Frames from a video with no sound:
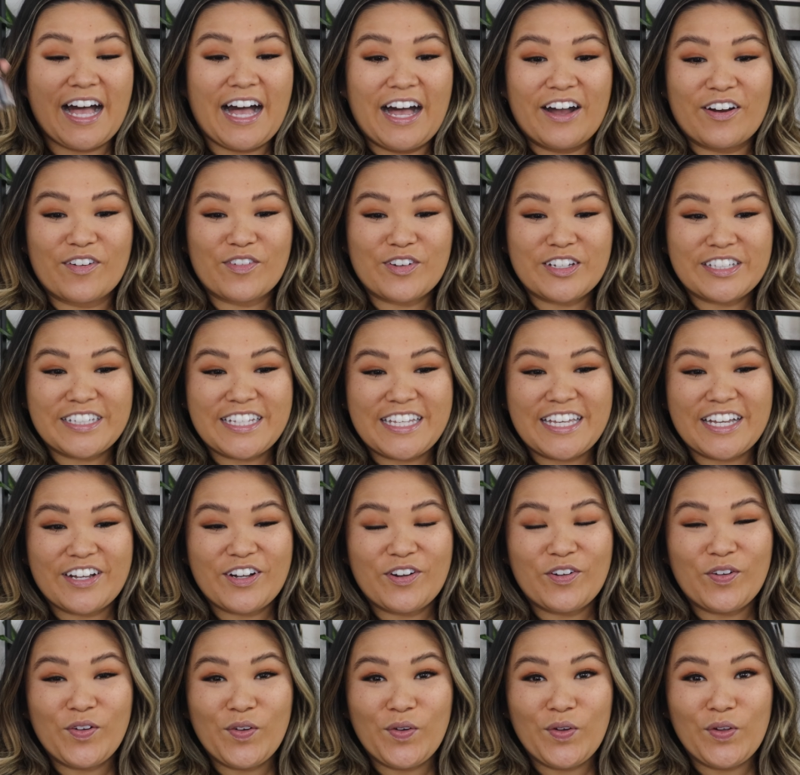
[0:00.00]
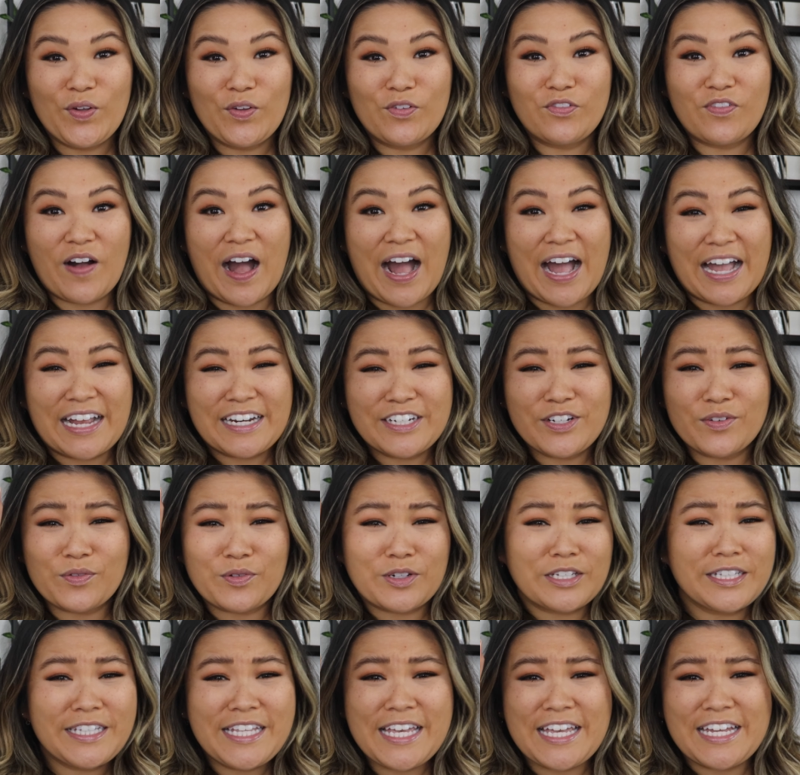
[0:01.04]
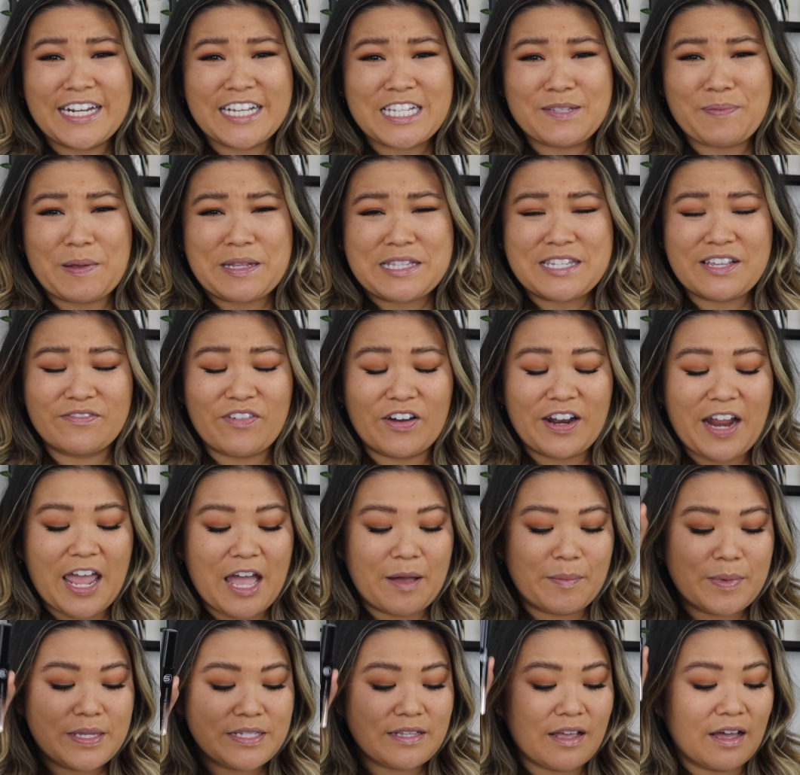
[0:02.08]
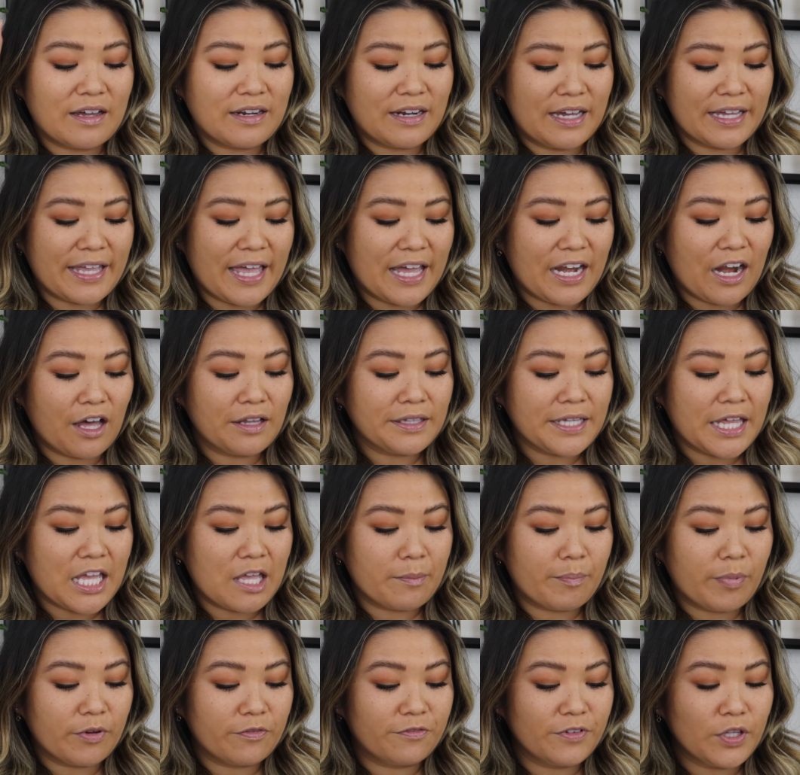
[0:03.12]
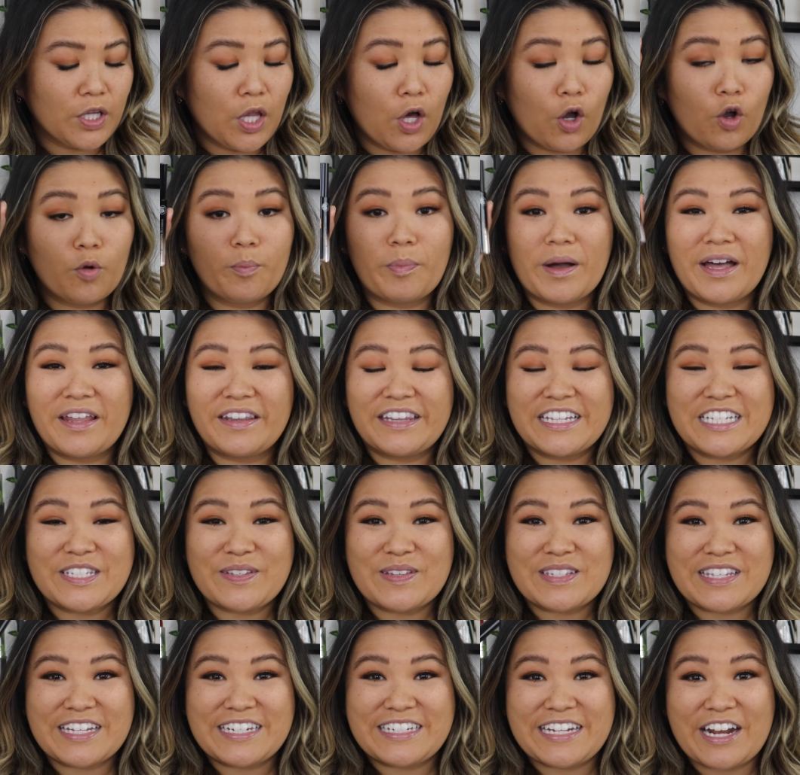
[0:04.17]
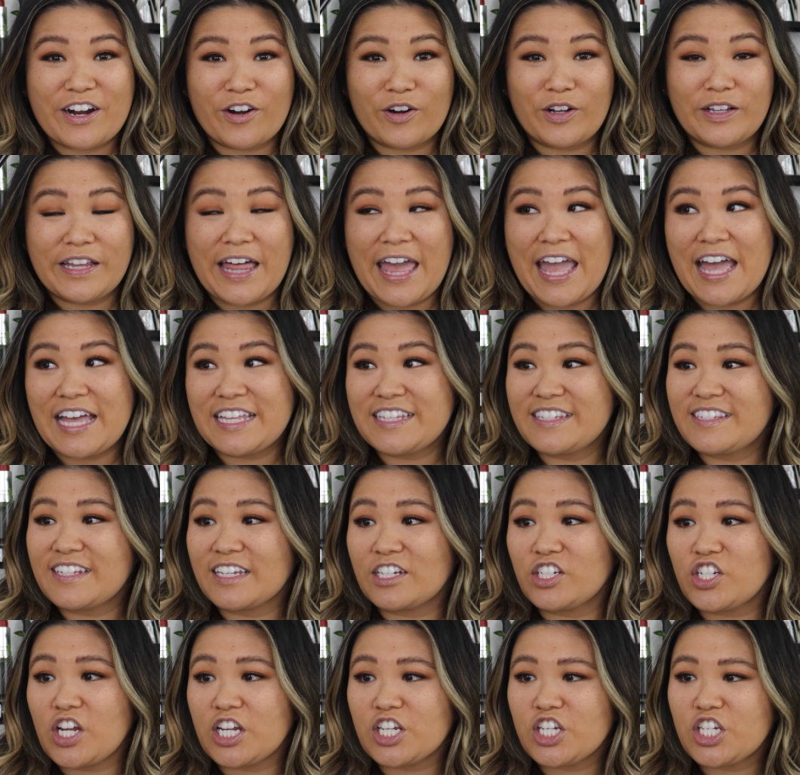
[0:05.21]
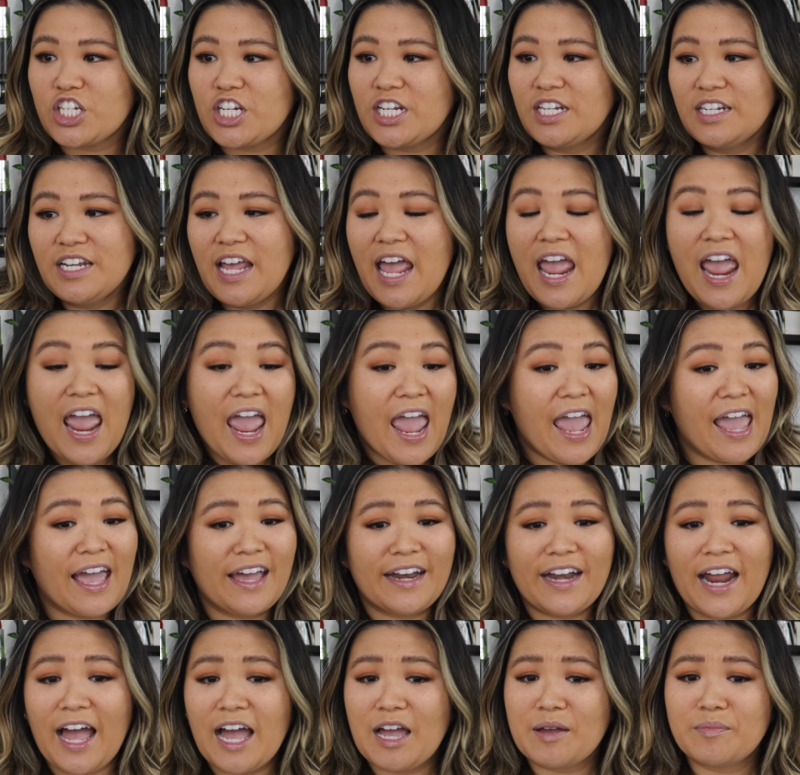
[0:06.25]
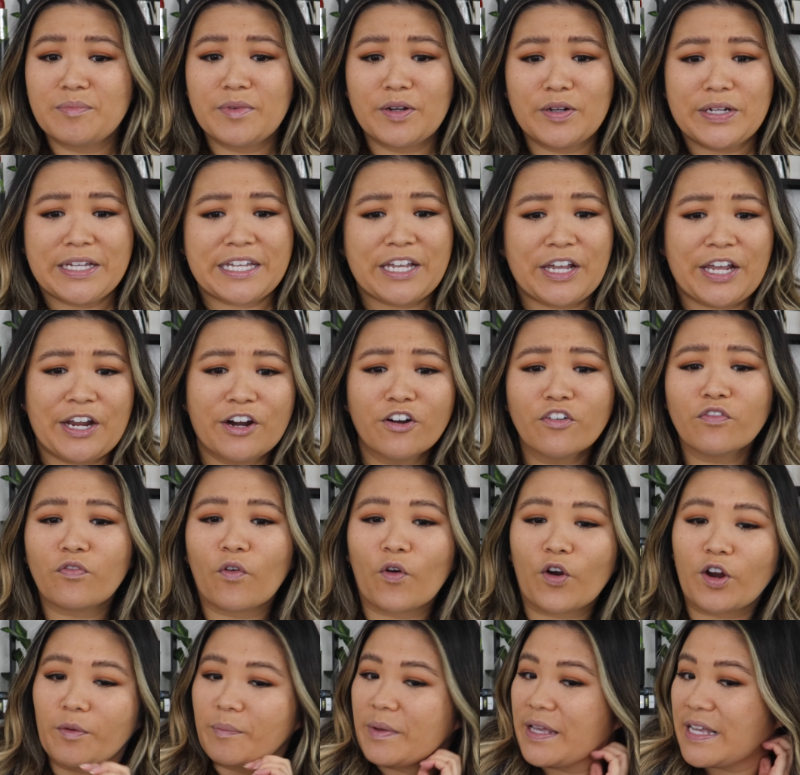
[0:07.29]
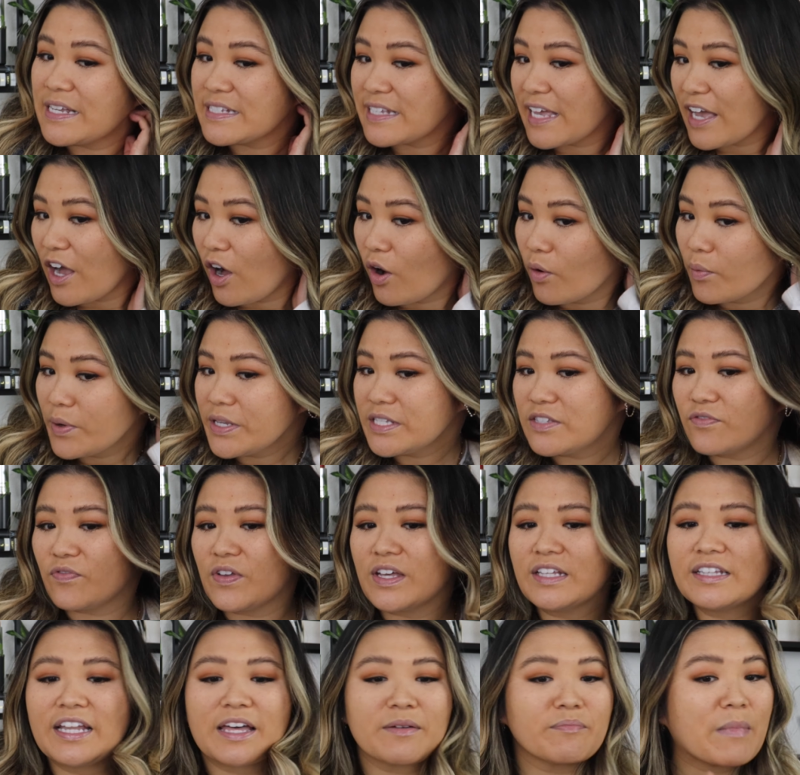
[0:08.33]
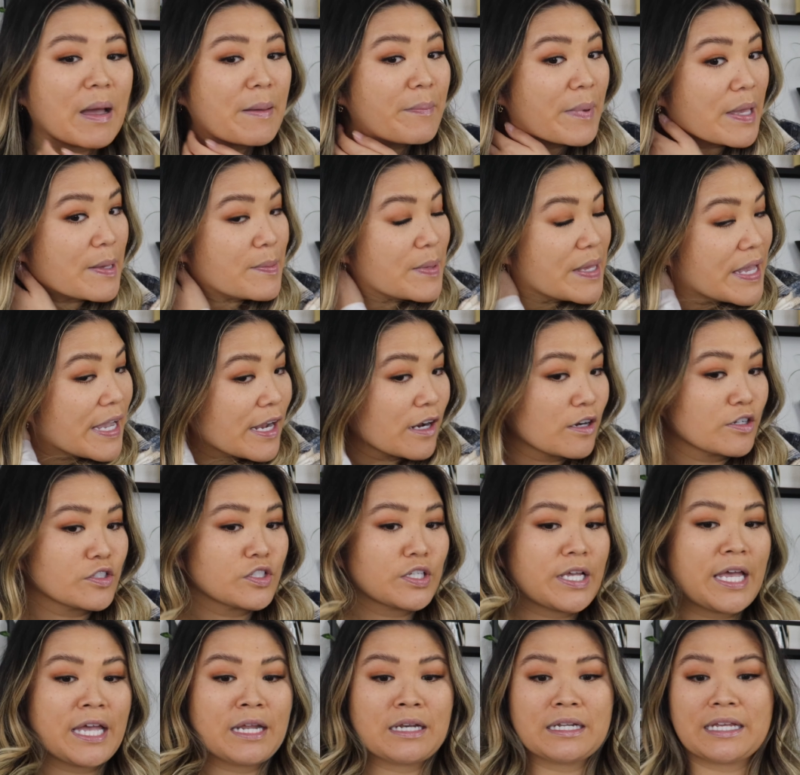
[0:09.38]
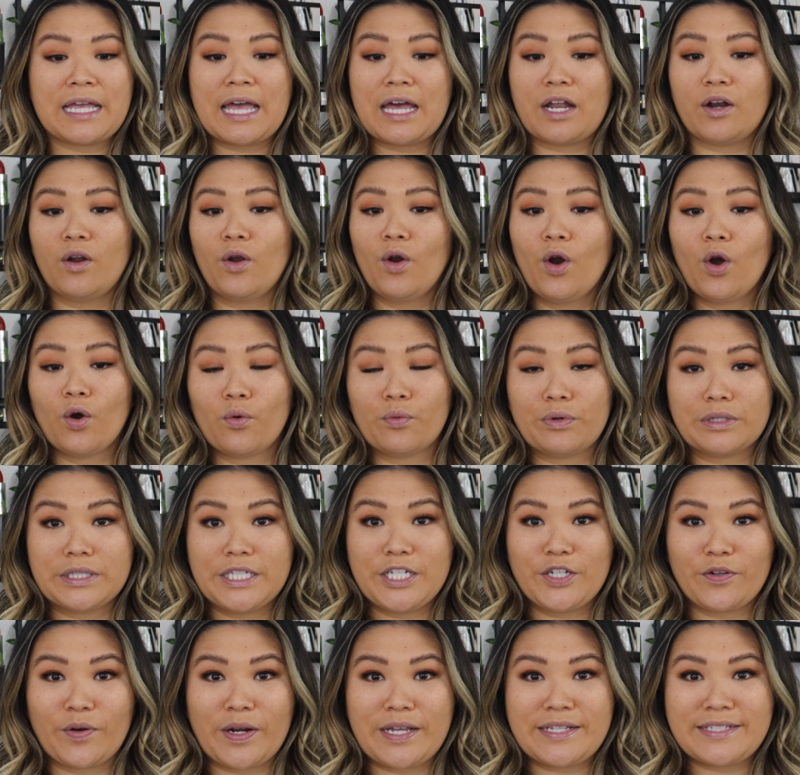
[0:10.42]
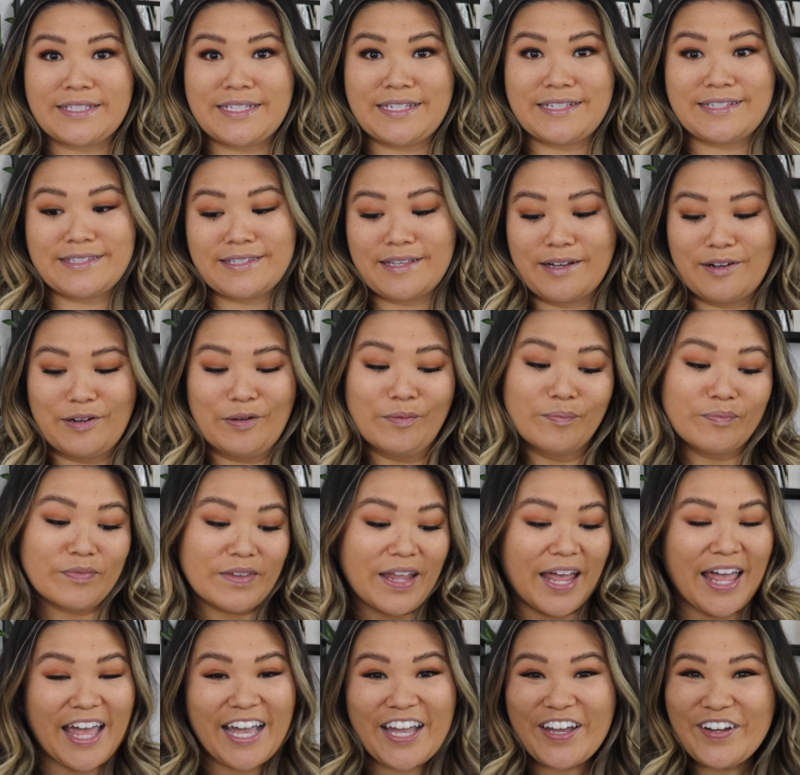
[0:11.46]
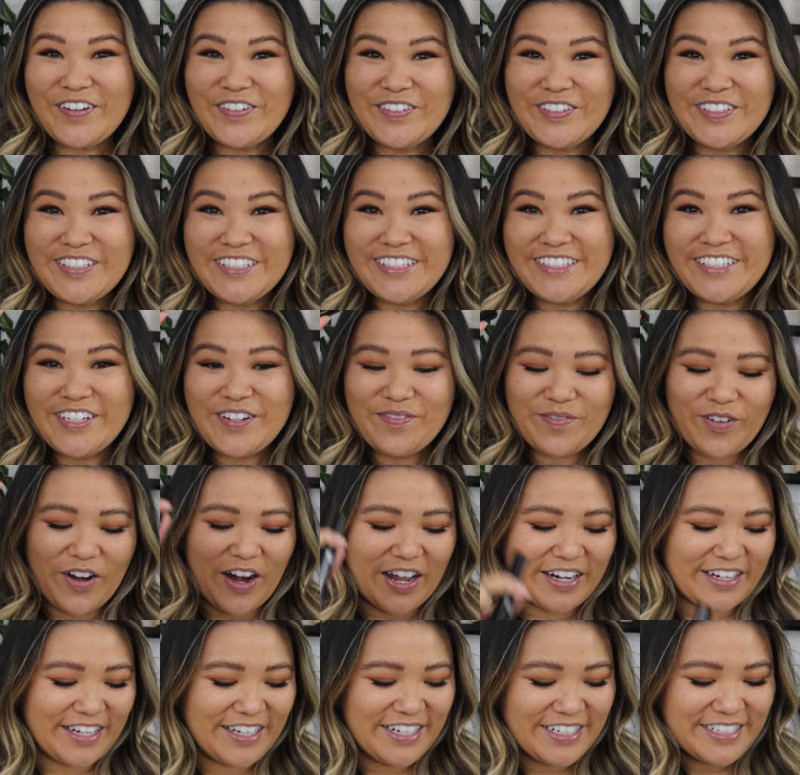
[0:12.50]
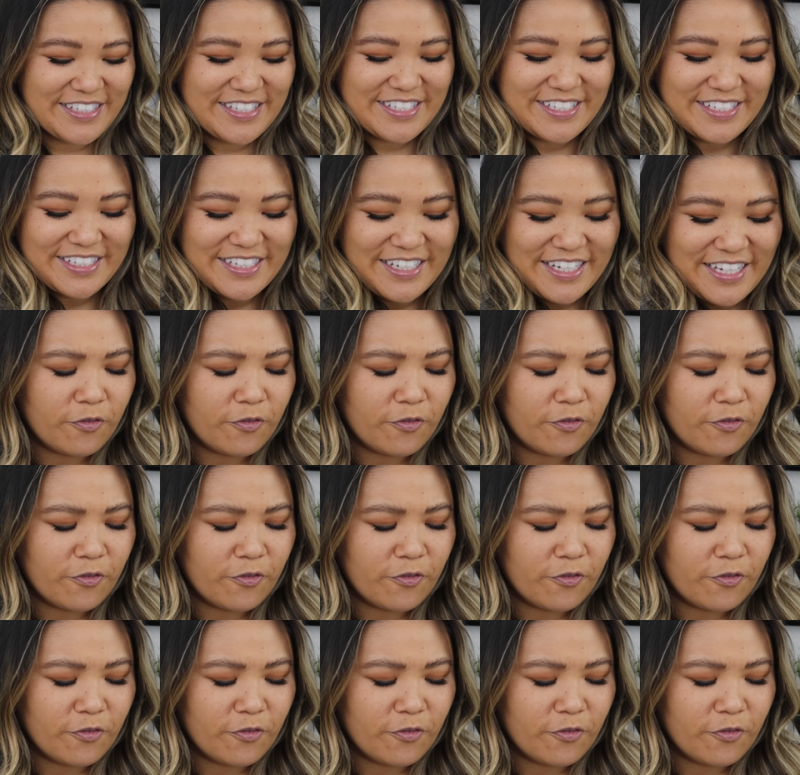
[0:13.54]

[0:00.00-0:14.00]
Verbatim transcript: a really cool find, really inexpensive on Amazon. Again, I'll link it below, but this was a Daryl-Ann suggestion, and I'm here for it because I always feel like my baby hairs can get really crazy. So cool new product.